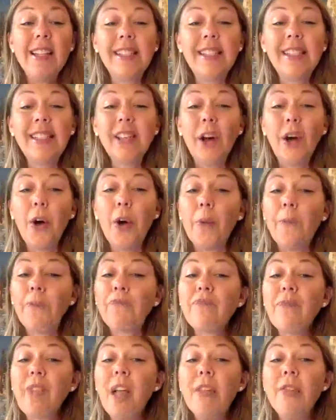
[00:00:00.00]
so
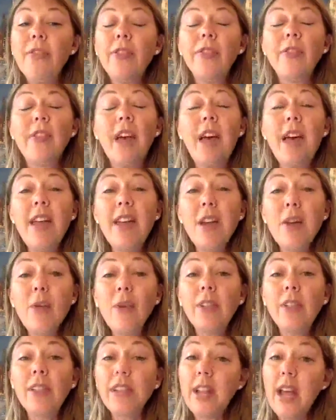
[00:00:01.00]
then
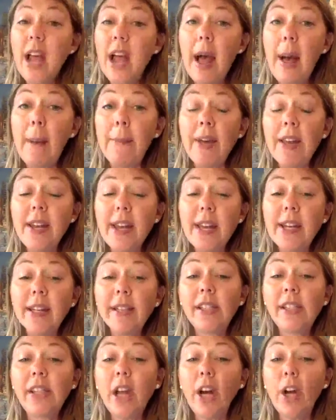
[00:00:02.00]
what's going to happen
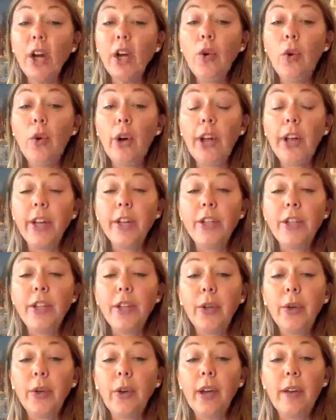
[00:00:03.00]
is they're going
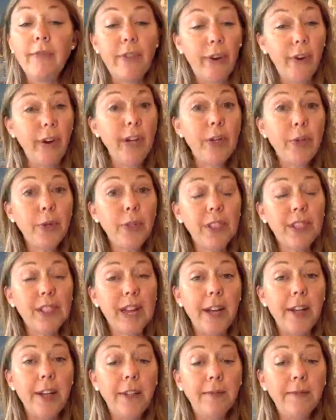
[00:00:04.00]
to, if they're
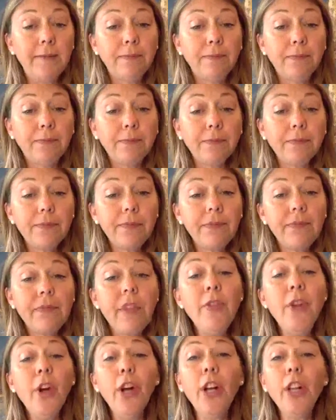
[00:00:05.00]
interested,
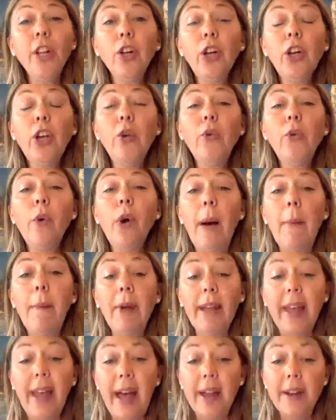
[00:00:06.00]
they're going to look you up
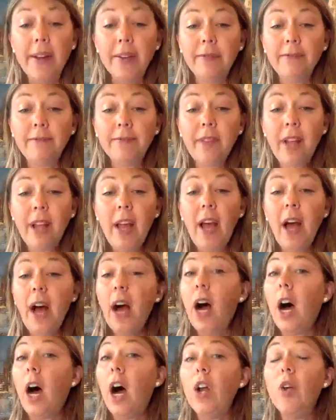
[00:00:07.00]
again
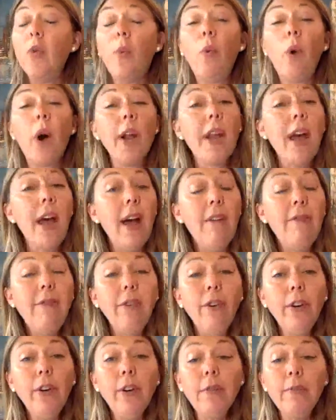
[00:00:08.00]
on
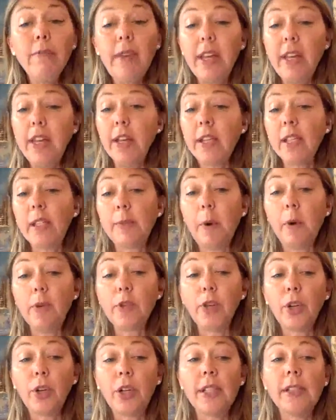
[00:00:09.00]
whatever media
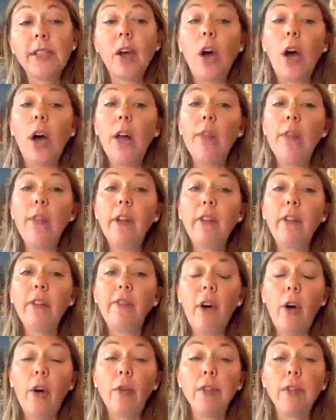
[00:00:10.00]
exposure is on their
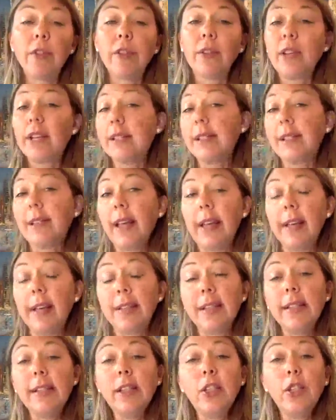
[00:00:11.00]
phone. So let's say
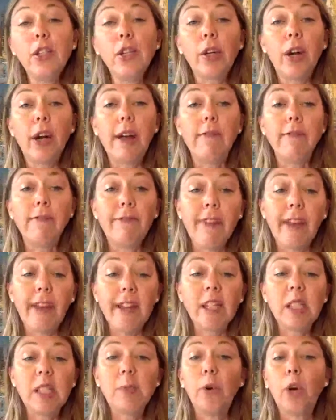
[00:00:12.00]
it's Instagram,
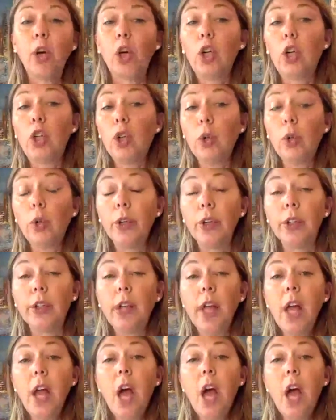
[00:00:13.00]
Facebook, Google.